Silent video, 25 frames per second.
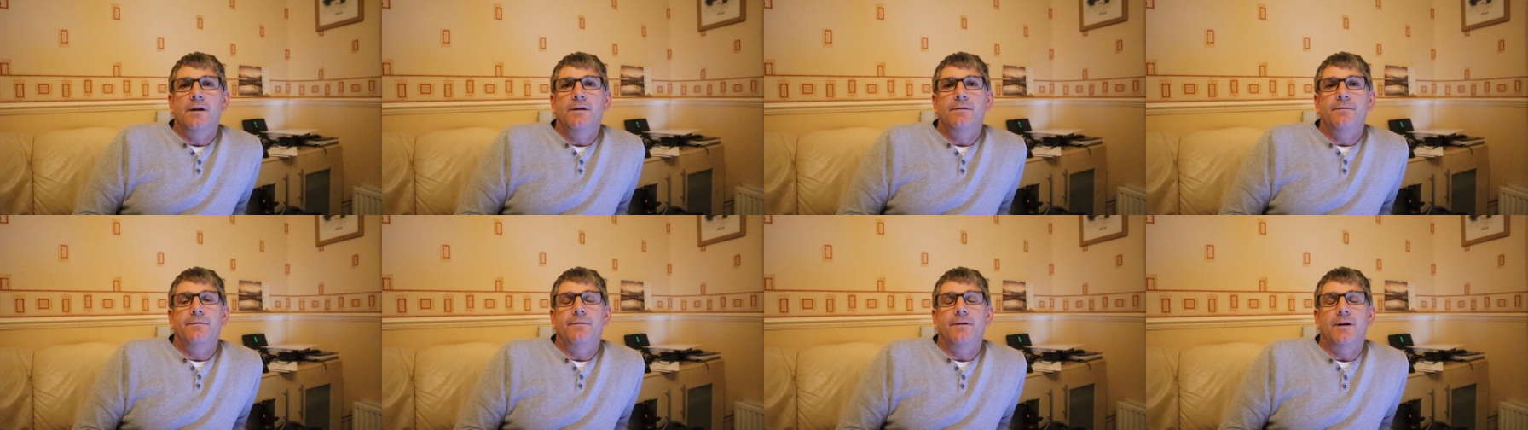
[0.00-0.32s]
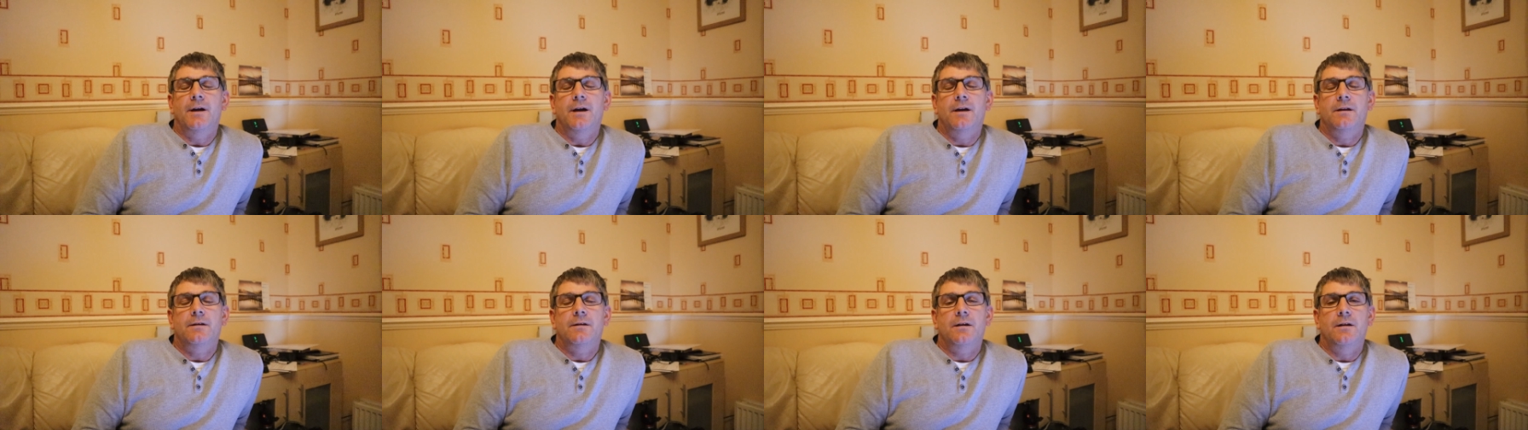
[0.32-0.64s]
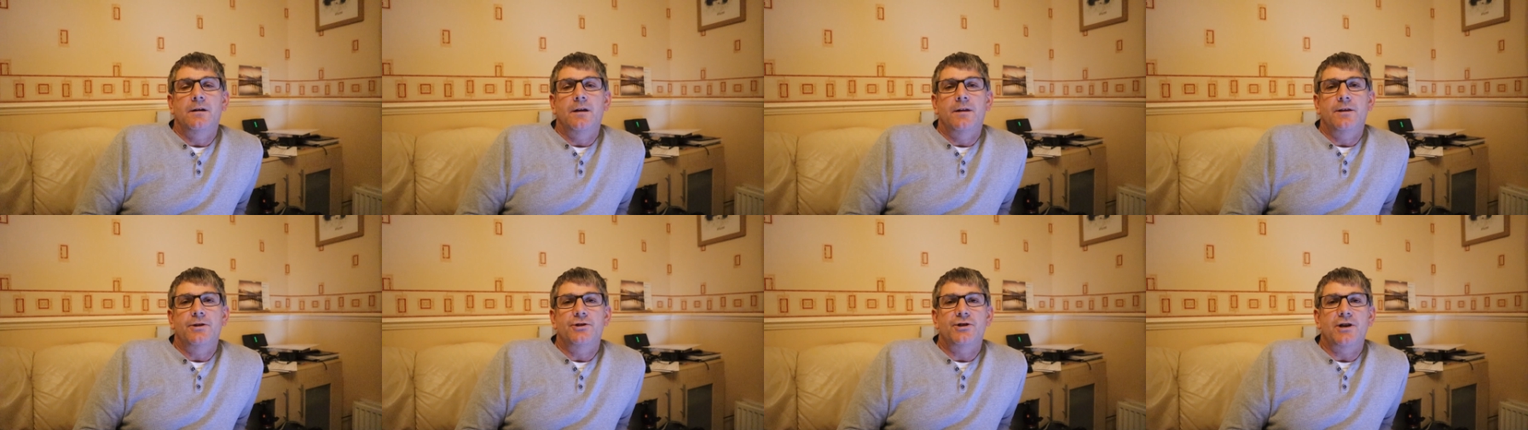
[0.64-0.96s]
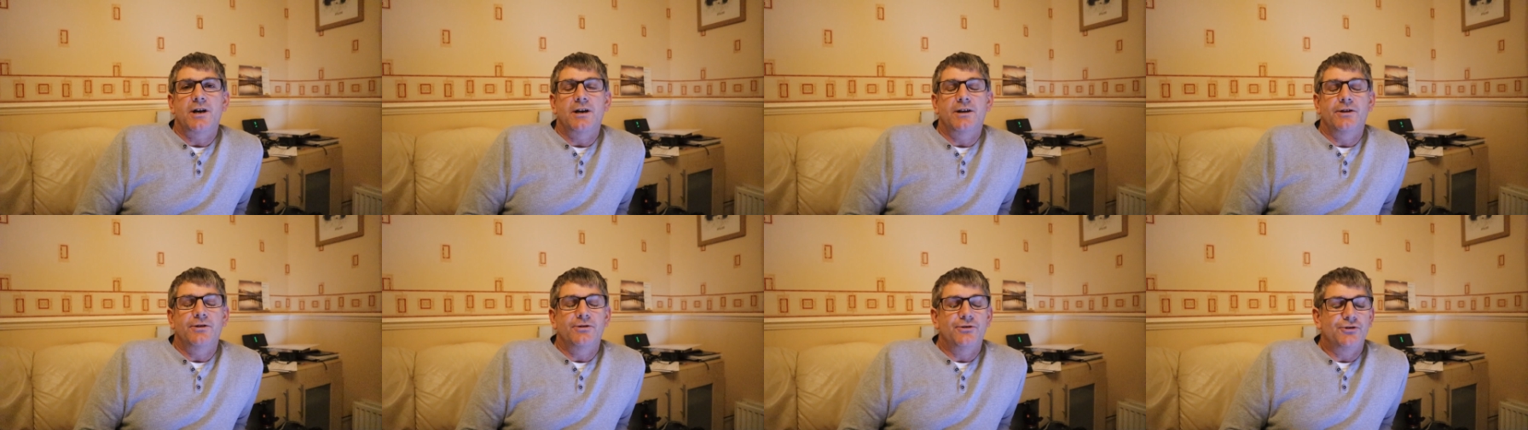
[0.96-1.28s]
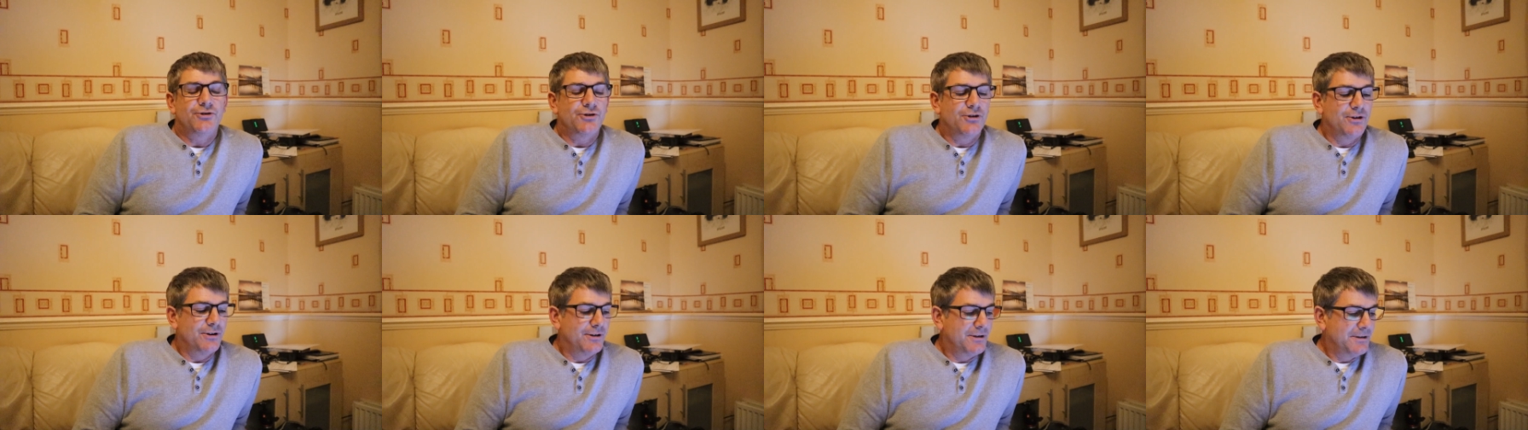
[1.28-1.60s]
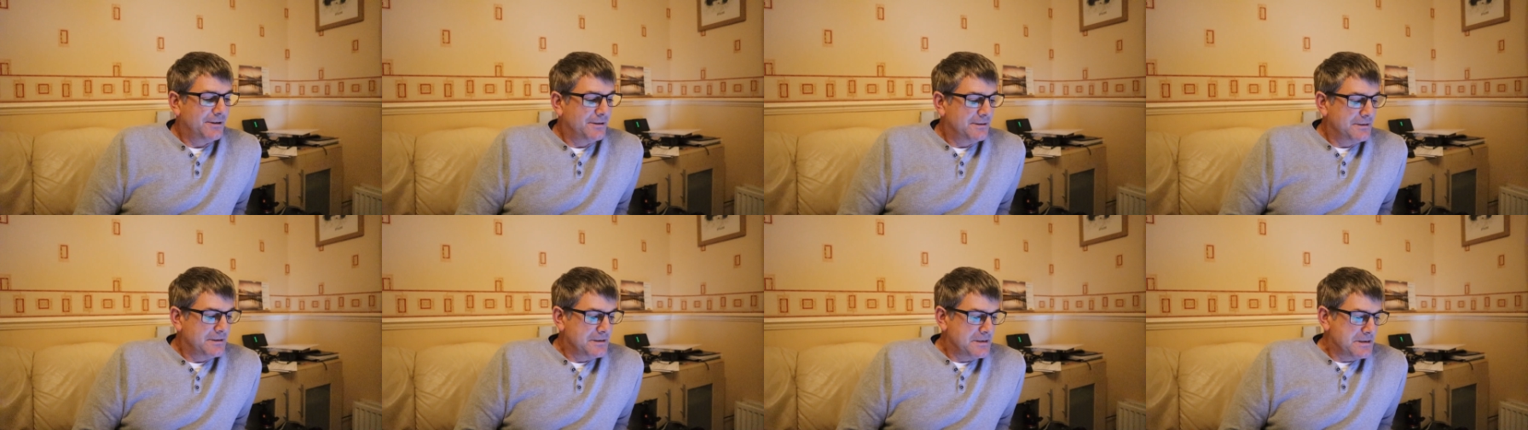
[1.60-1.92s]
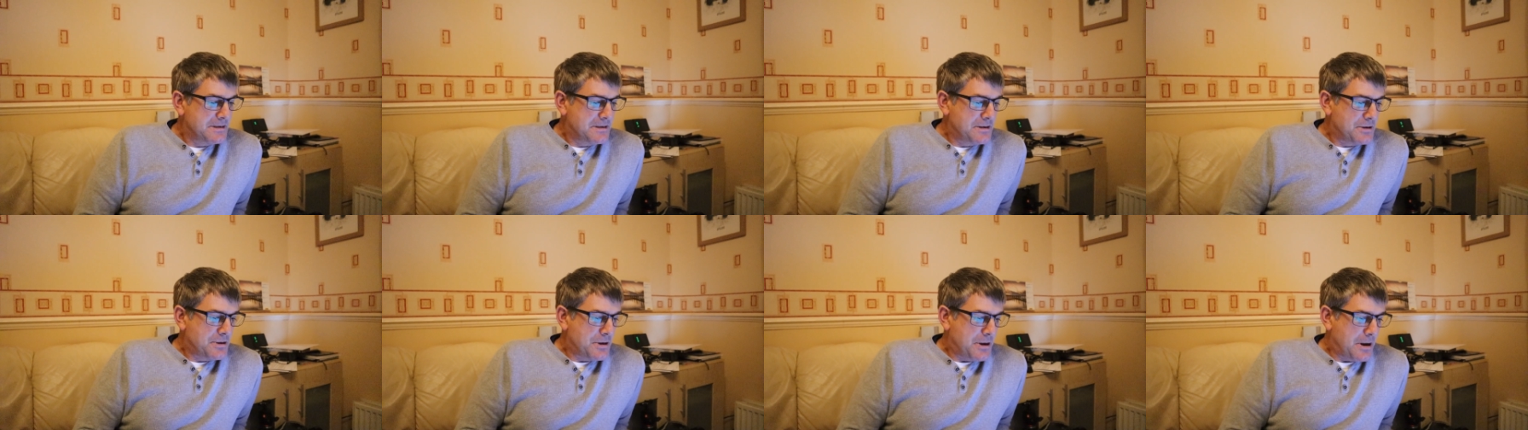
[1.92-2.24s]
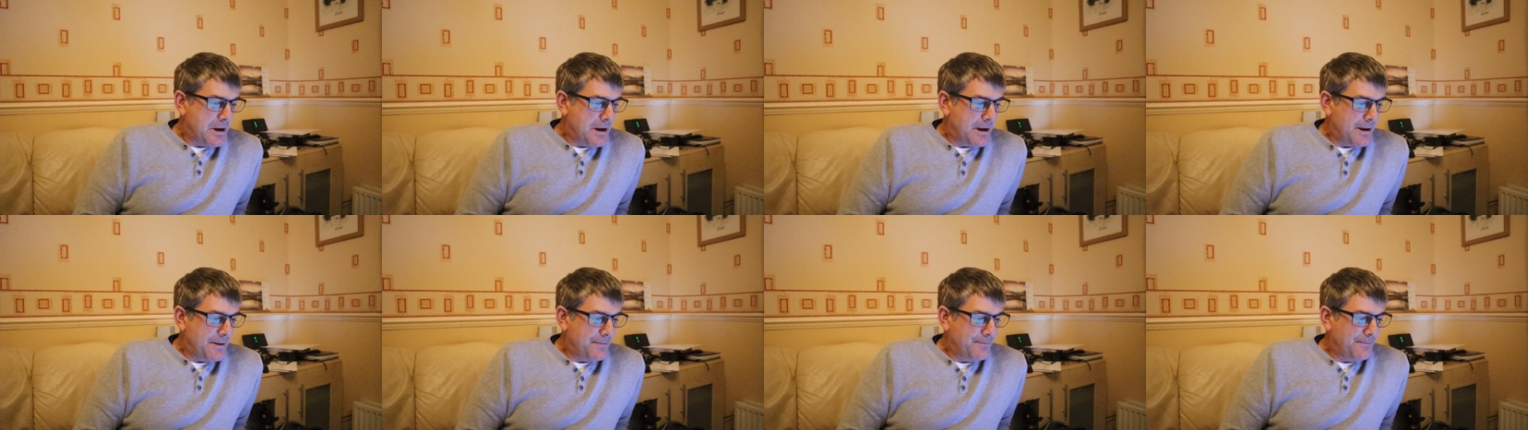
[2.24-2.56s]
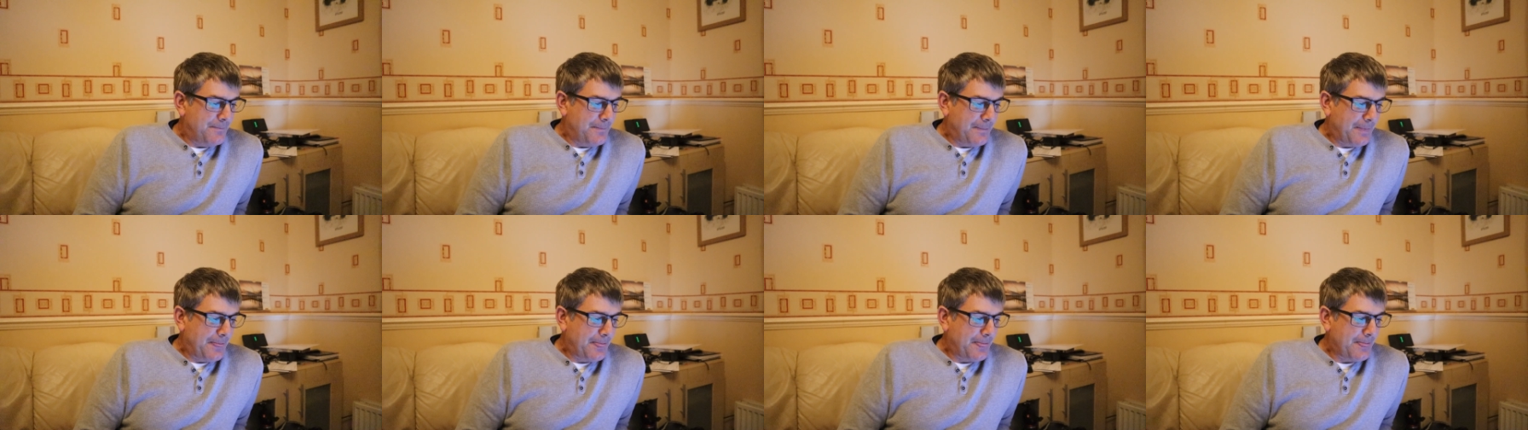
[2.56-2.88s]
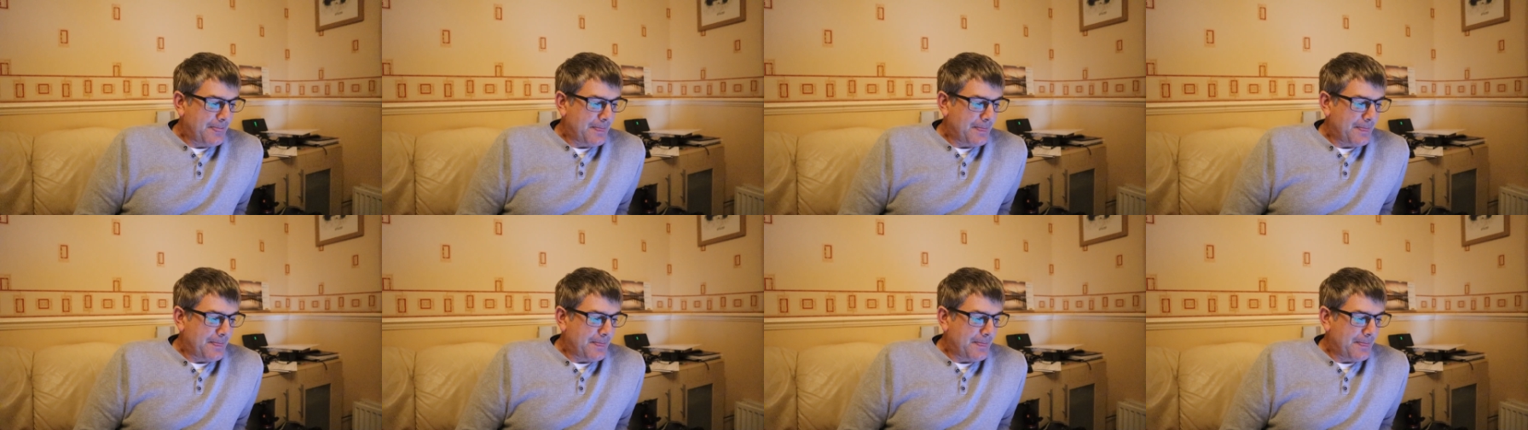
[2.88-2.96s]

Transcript: I've had another challenge. Yeah,